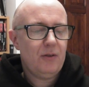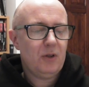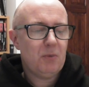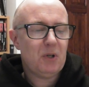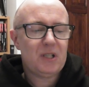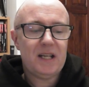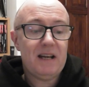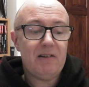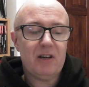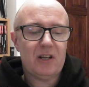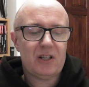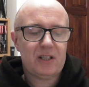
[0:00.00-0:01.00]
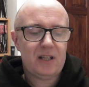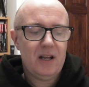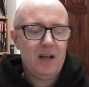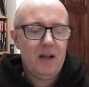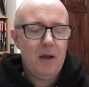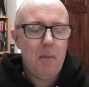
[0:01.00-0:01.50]
The mysterious
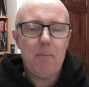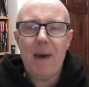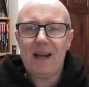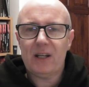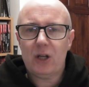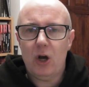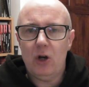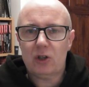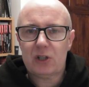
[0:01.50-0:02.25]
man called